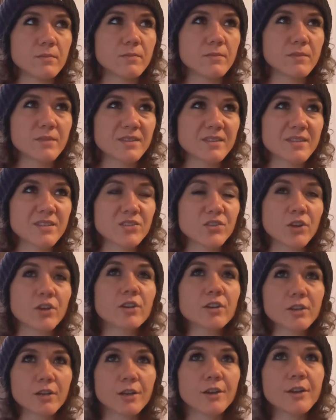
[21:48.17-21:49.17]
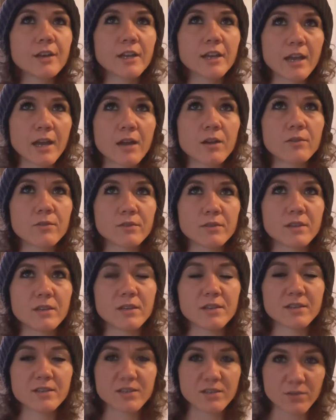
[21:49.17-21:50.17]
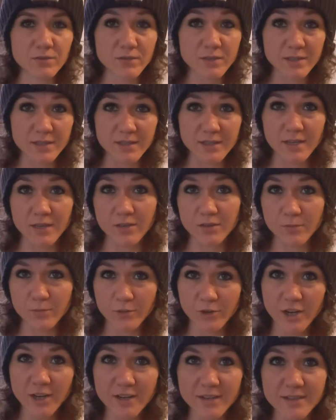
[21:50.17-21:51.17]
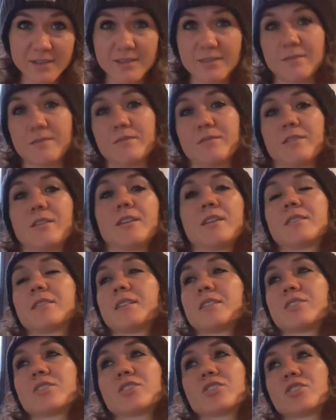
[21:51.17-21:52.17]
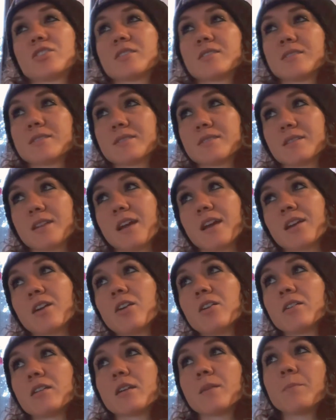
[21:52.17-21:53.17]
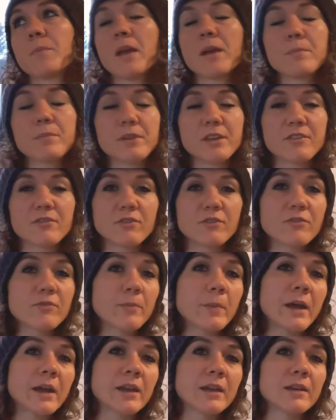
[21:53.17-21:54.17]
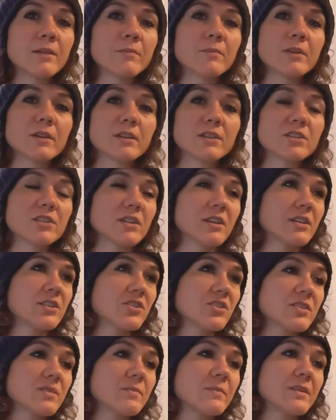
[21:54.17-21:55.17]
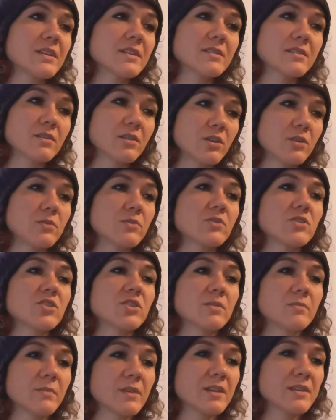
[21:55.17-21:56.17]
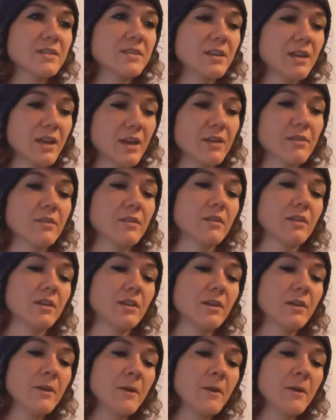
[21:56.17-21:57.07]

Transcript: Start cutting out the excuses and the breaks. Like, that's just, I call it a pet peeve of mine, but like, just me as a coach and me as an athlete,